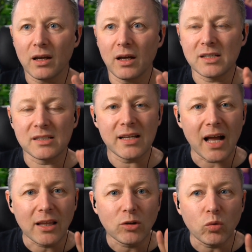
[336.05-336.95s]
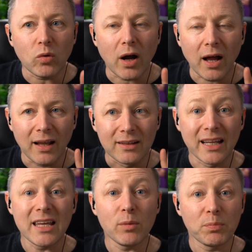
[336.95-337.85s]
as I said, I don't, I, I
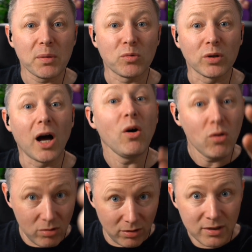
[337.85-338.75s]
like when people go, like, oh,